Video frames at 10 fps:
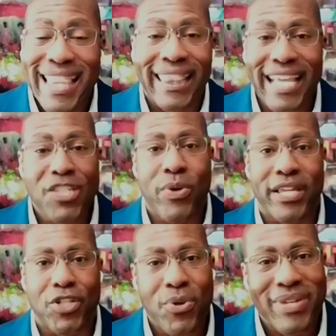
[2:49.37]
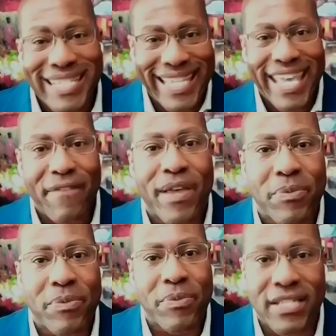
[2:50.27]
The least you can do is give
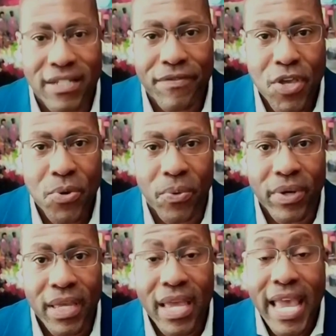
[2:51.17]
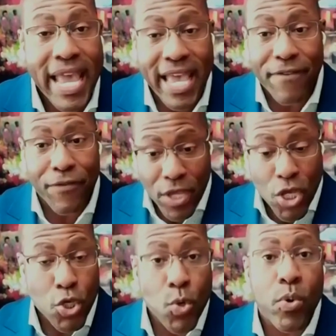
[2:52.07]
them the best of you. If
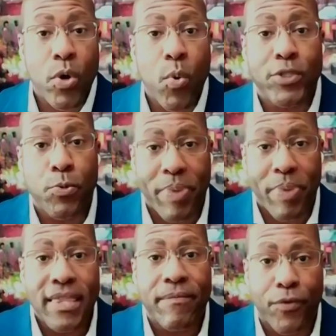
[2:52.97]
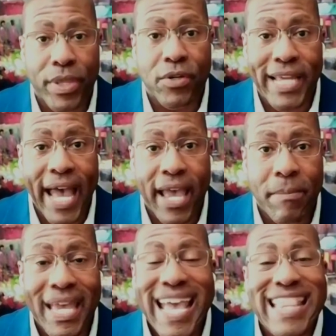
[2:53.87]
you are going to pay them for their
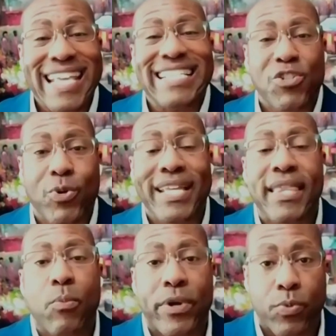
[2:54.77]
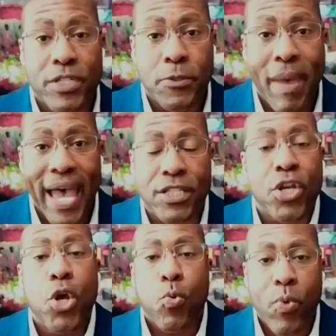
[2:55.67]
time, then treat them with
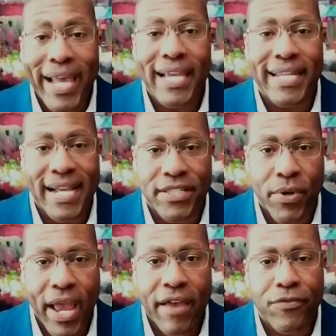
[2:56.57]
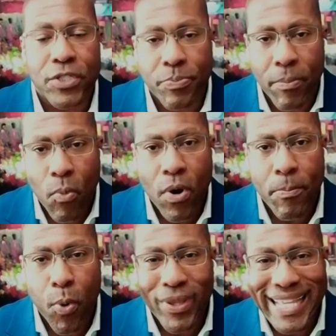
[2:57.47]
respect, recognize their efforts, but more
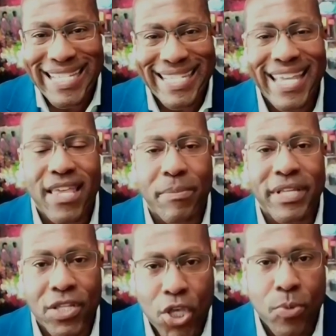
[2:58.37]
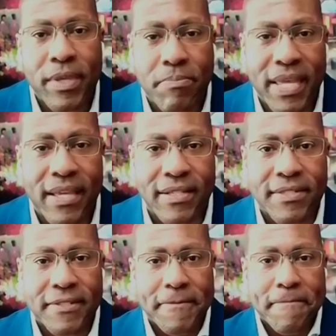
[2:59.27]
importantly, see them as human beings.